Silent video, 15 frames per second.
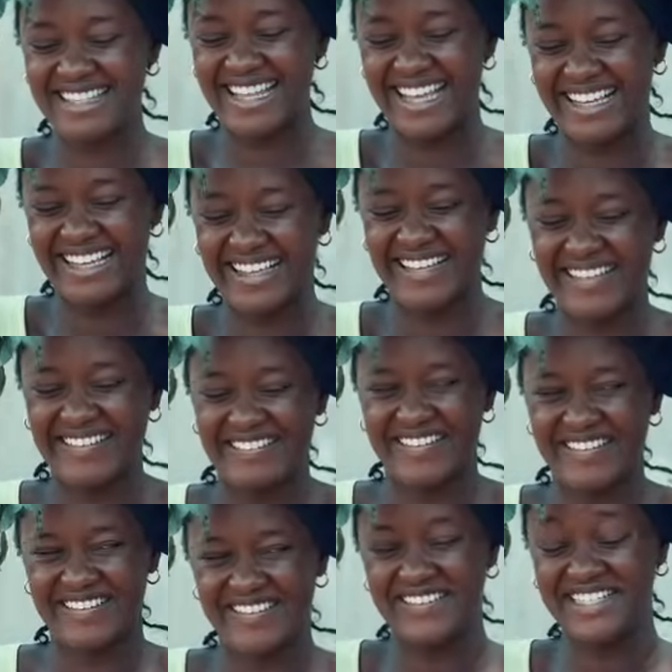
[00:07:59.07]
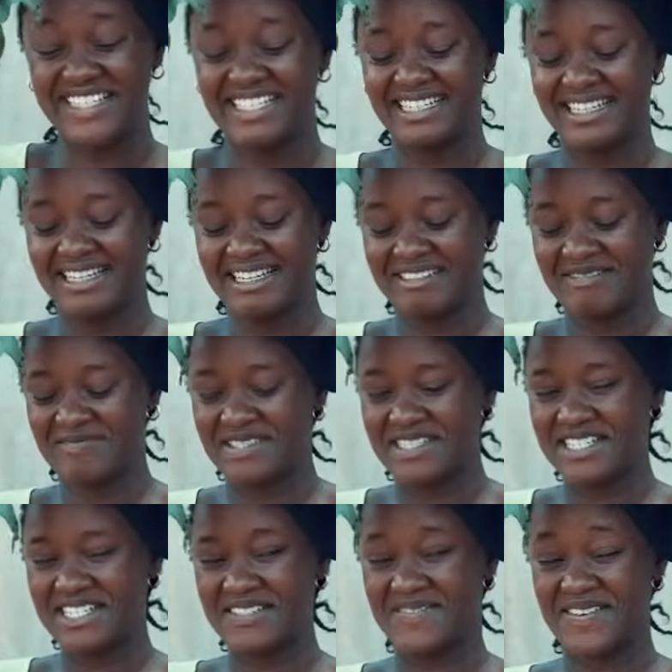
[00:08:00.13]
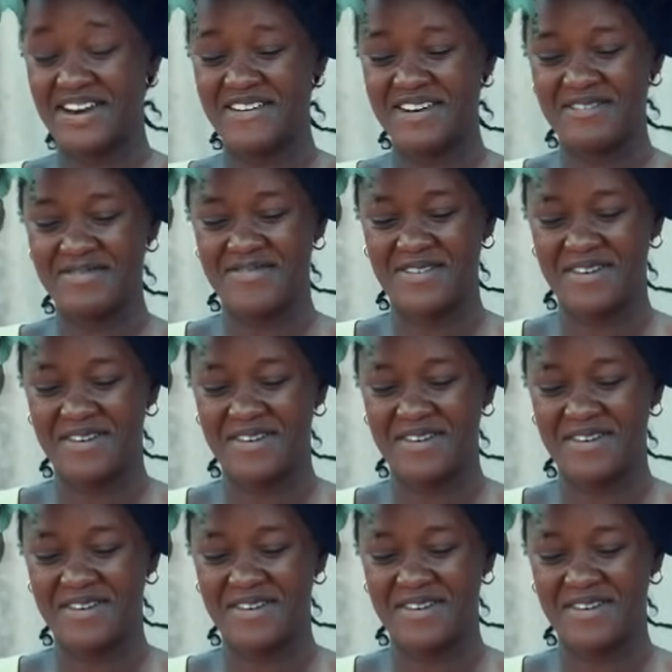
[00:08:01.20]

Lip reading: Thank you, my queen. May you live and reign